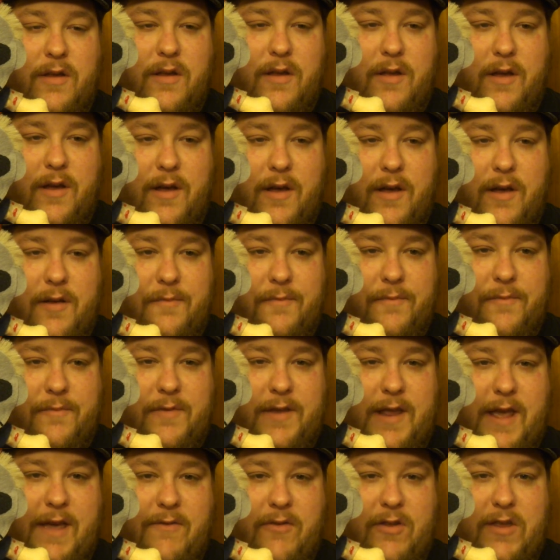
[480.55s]
uh,
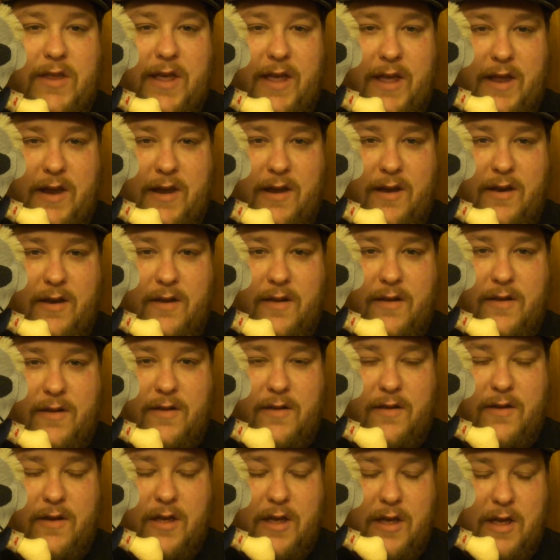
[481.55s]
David Tennant,
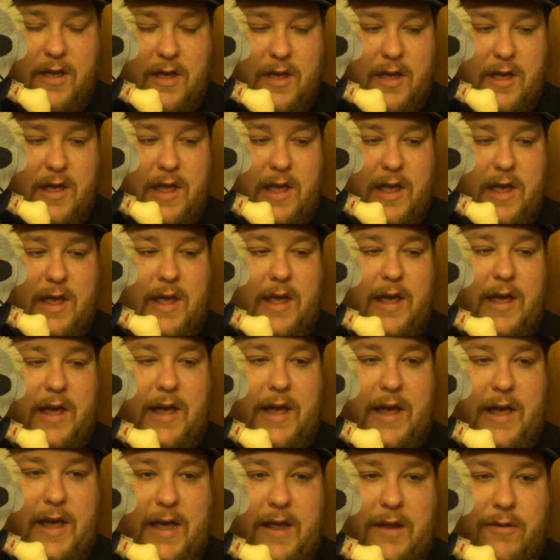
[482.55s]

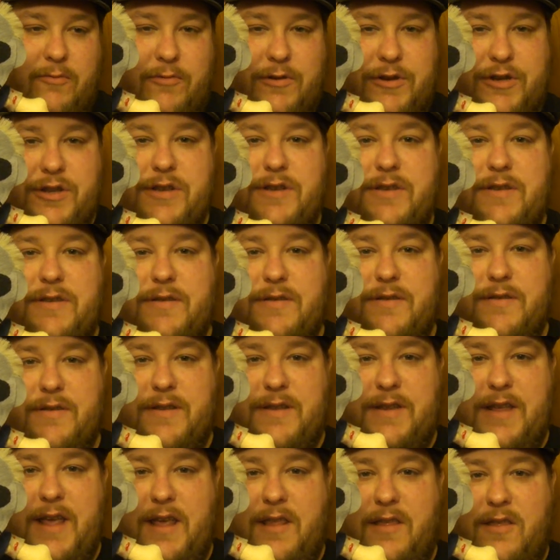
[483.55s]
and which is the
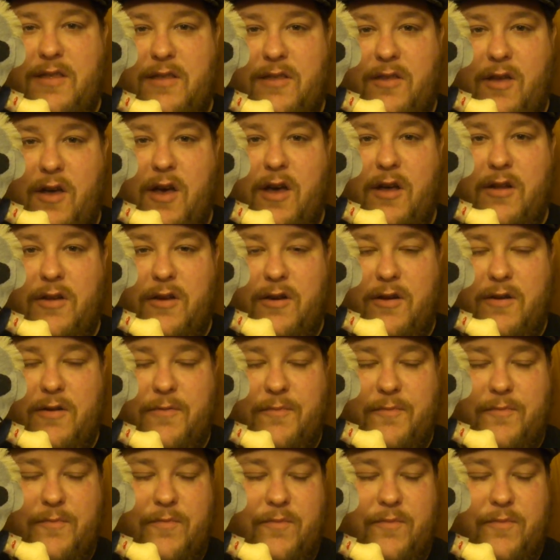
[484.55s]
tenth Doctor.